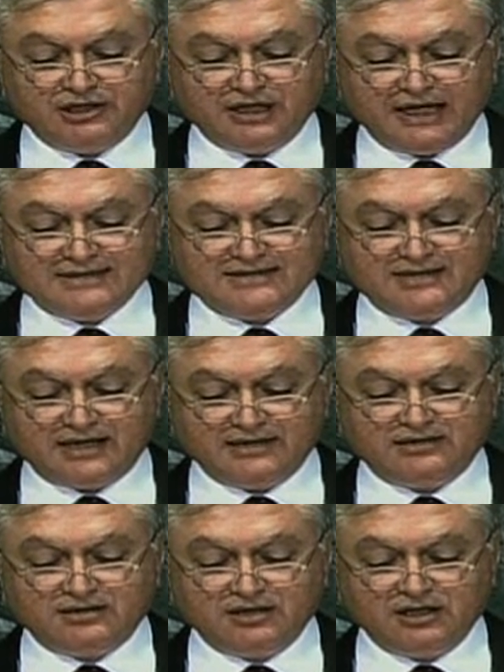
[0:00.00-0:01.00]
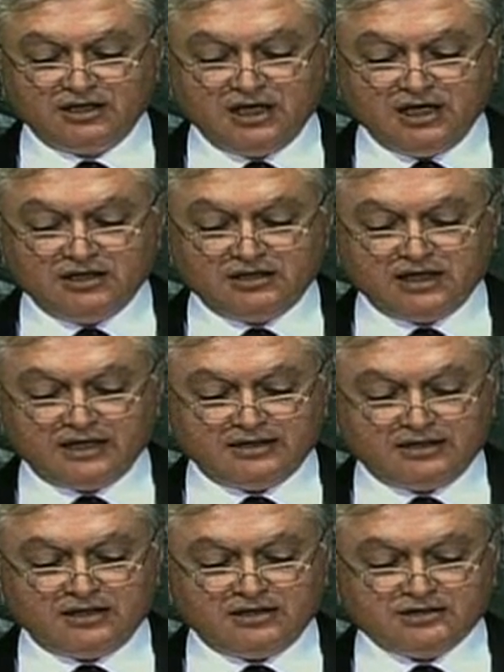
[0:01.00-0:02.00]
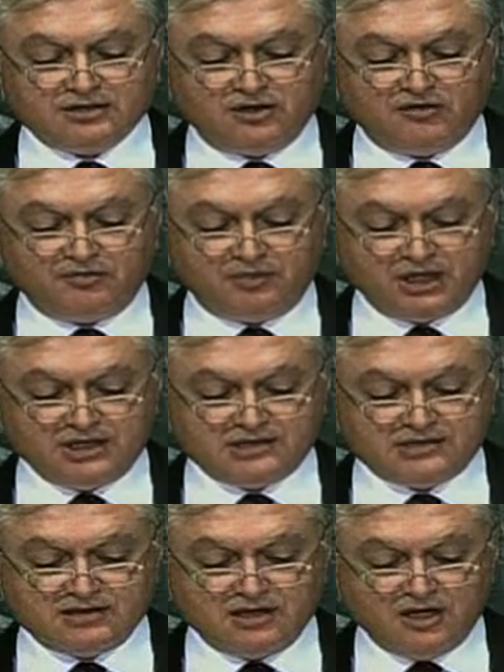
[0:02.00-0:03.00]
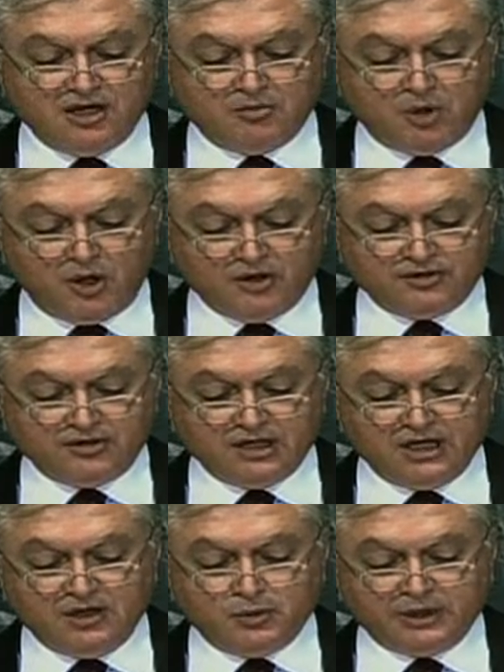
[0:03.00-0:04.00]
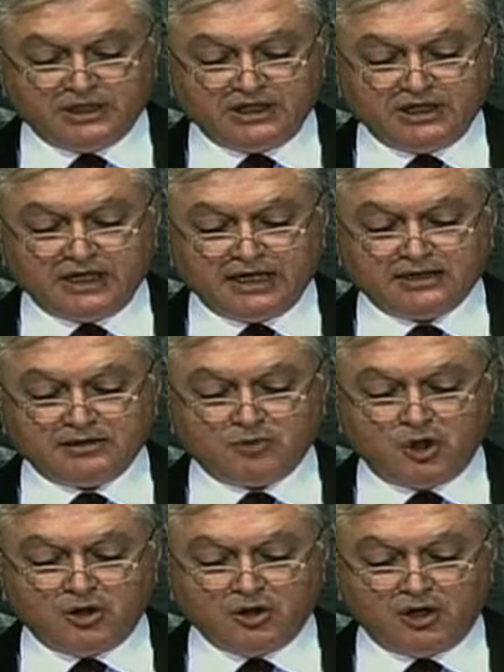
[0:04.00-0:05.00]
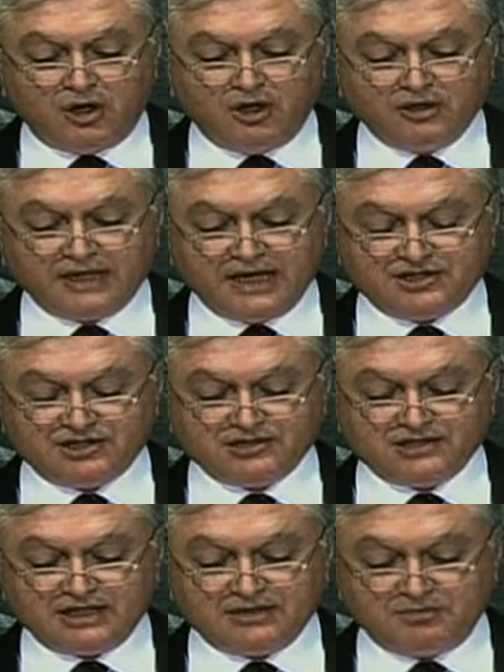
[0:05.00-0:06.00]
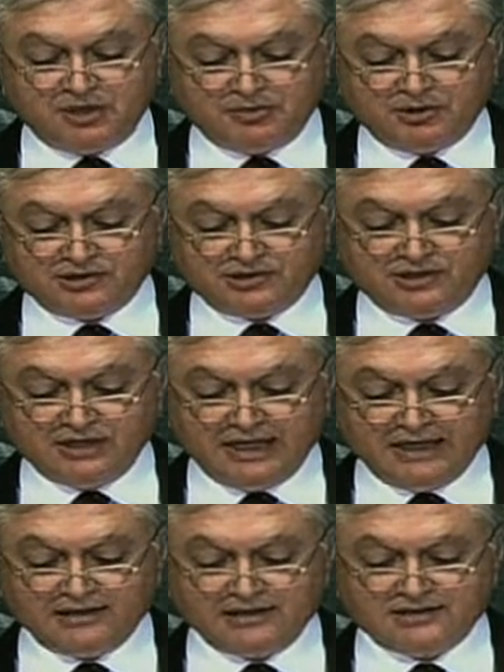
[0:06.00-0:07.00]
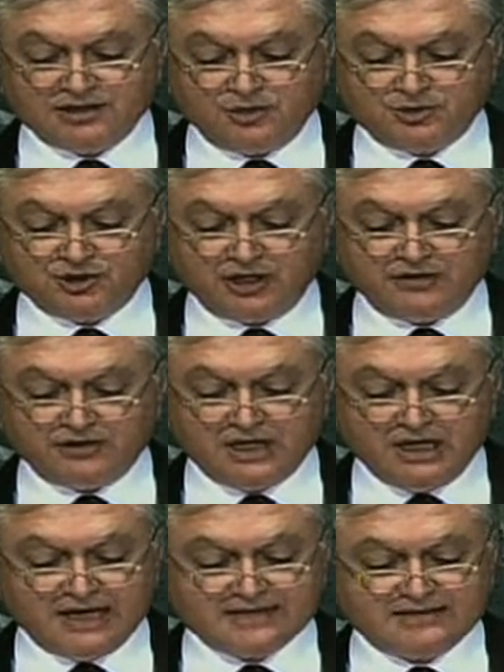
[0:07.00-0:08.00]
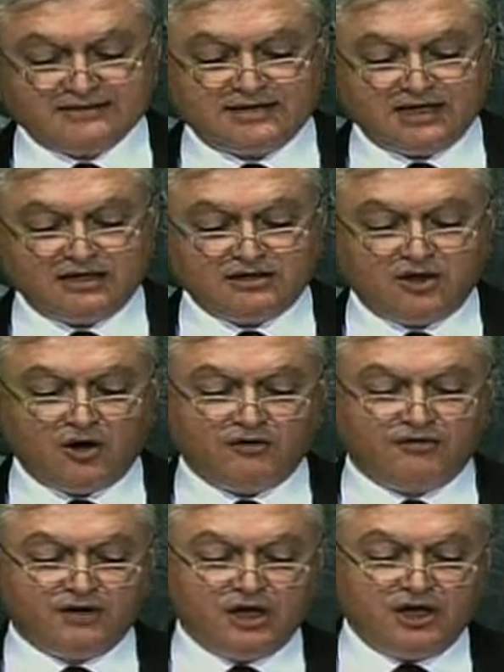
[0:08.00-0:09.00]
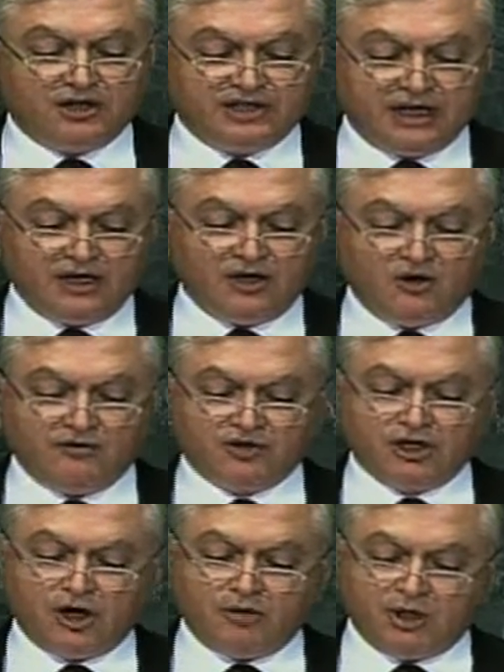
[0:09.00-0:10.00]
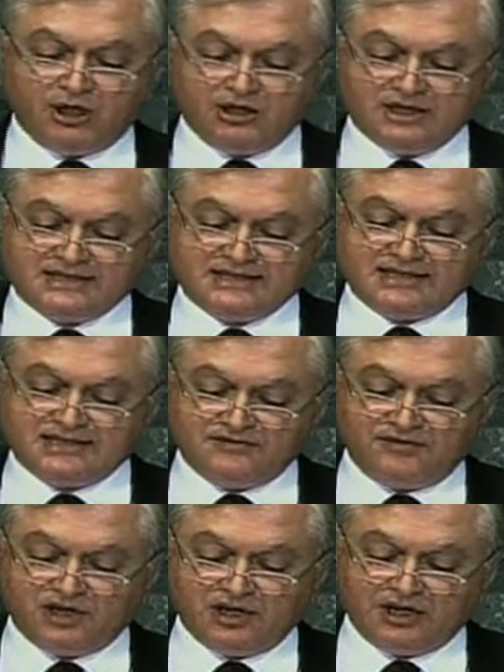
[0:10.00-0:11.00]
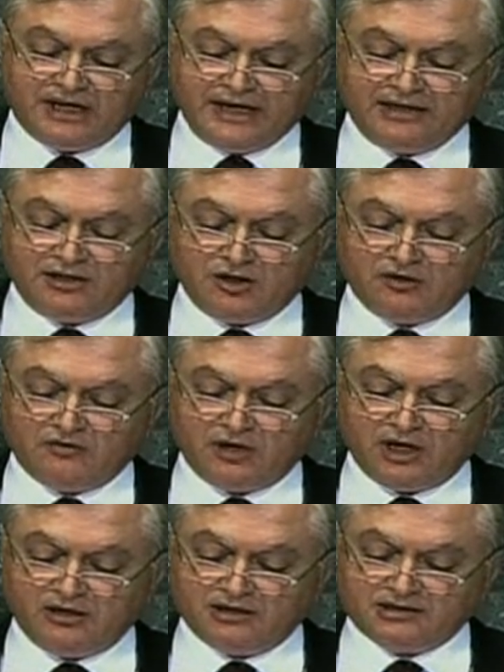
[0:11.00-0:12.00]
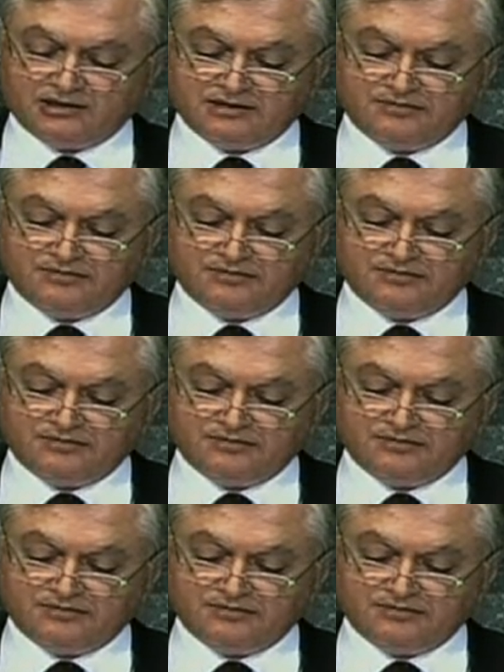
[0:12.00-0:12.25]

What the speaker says: and strengthening the ideals of peace, both within and among all nations and peoples, and is observed as a day of global ceasefire and non-violence.